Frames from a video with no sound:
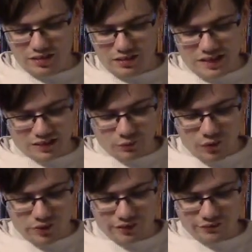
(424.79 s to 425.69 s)
next
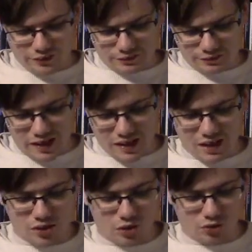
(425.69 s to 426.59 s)
morning where Ray
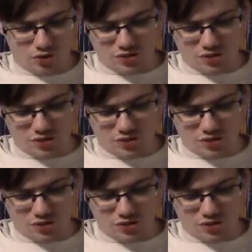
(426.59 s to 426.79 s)
goes